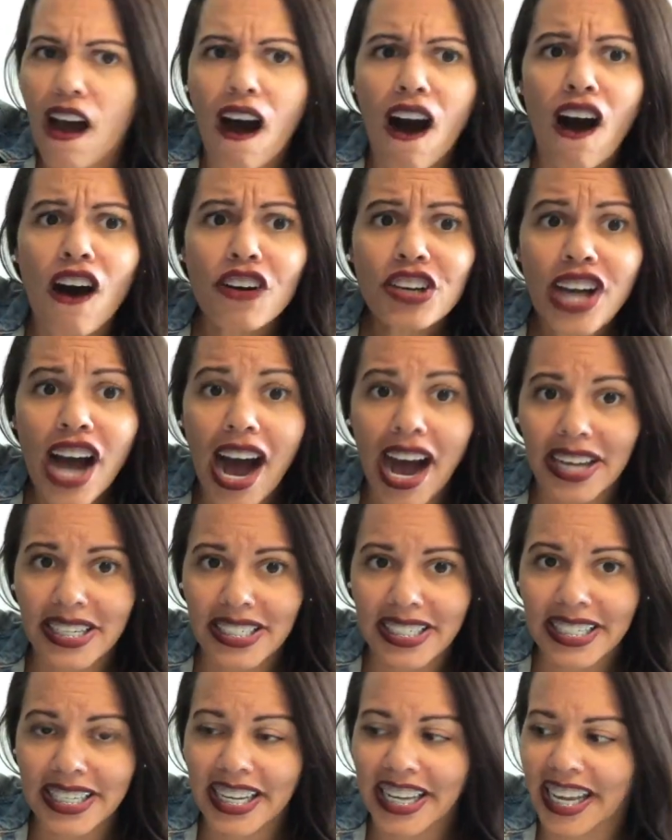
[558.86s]
all
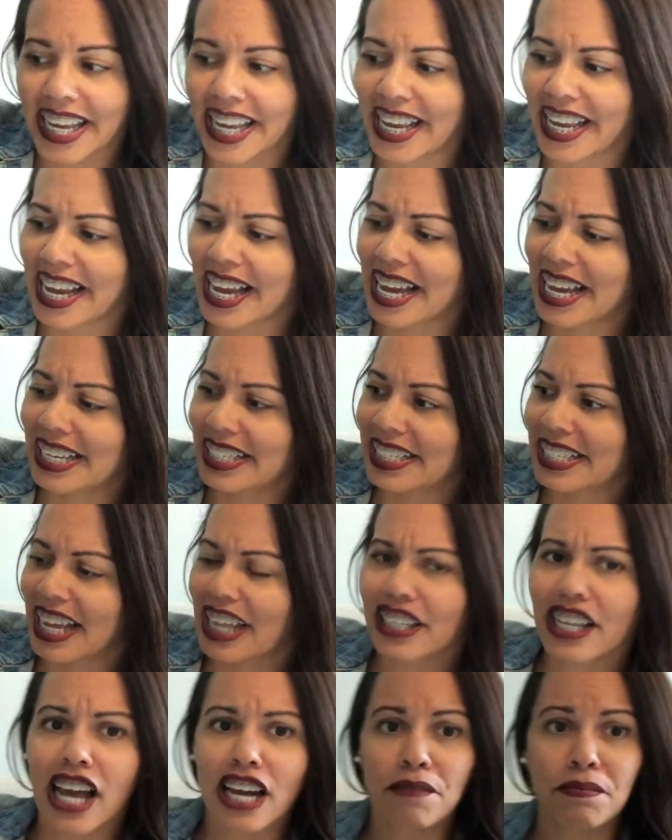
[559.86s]
cotton, and a
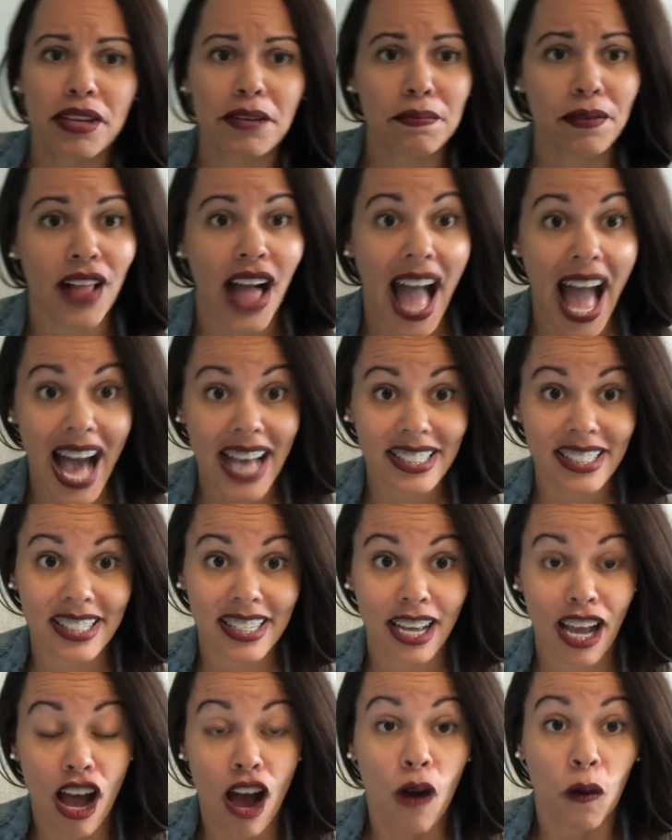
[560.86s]
lot of people
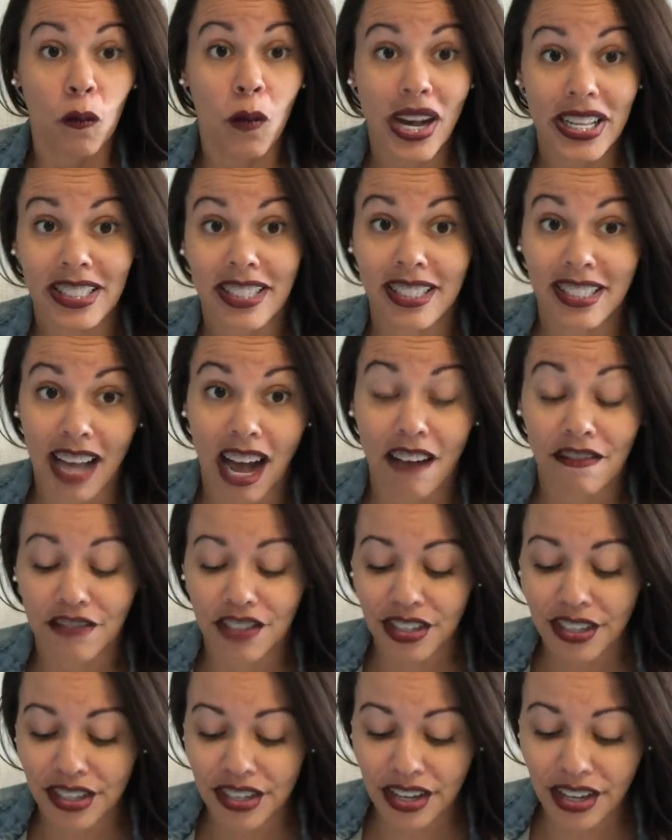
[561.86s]
ask what's
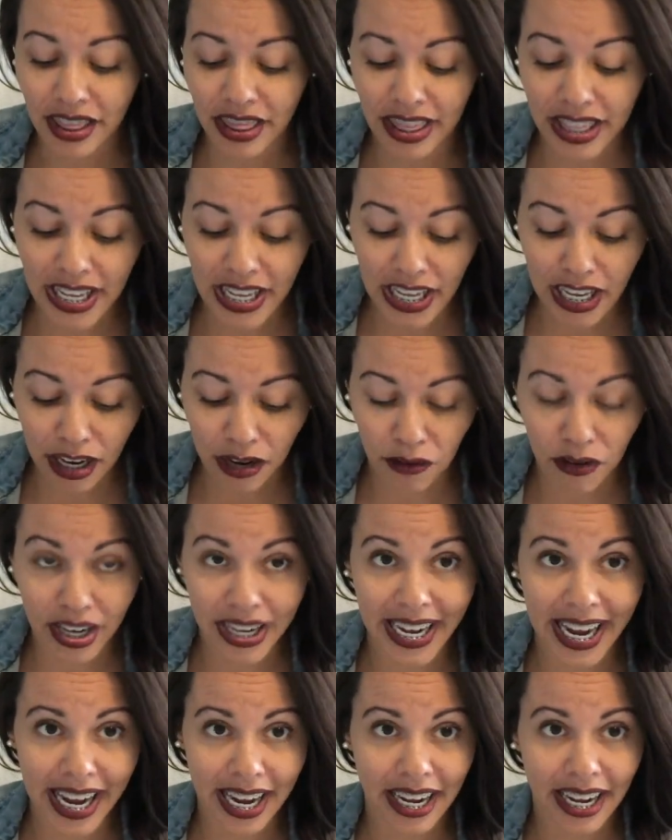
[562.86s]
softer, the
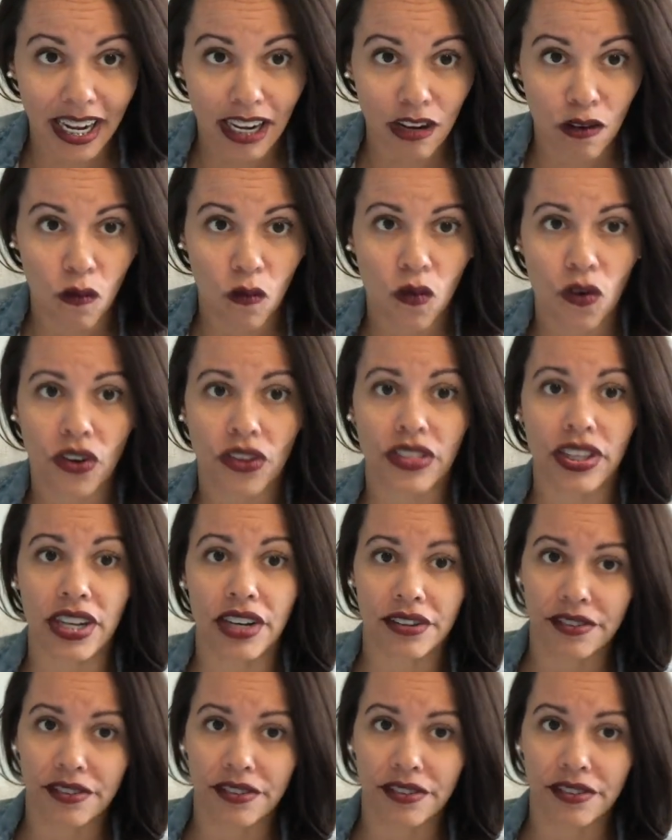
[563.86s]
organic or the